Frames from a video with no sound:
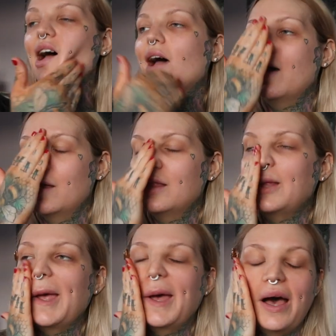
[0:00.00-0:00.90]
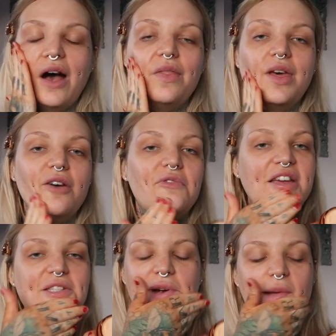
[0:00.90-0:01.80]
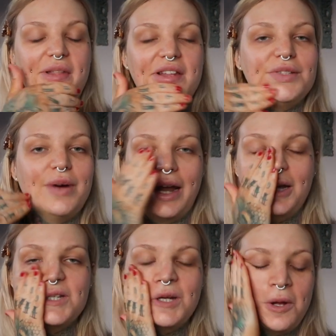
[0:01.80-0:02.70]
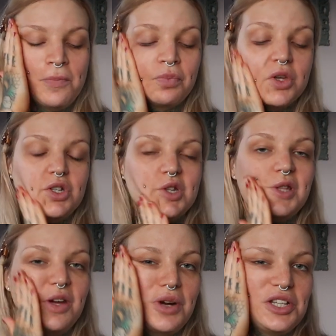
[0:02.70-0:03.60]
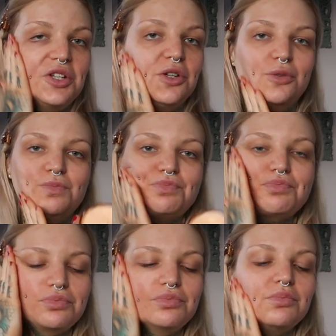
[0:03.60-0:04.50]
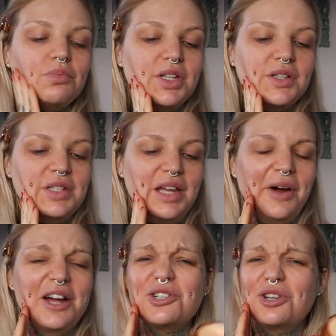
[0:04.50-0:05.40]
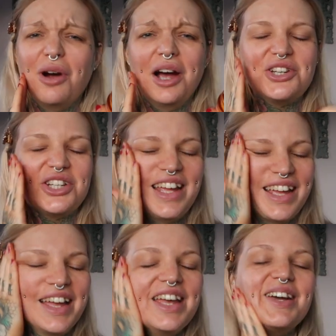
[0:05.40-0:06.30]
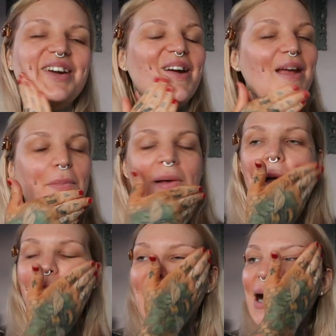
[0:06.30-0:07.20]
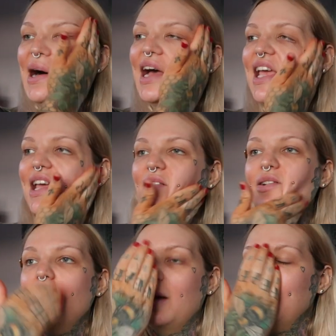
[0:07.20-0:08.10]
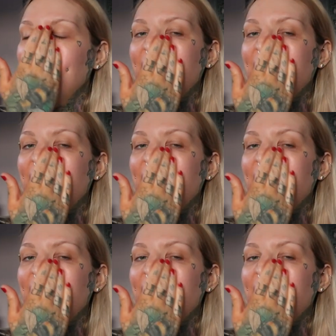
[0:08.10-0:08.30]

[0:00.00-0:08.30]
The other face cream in this range, just the original Sea Rush Crush cream, I really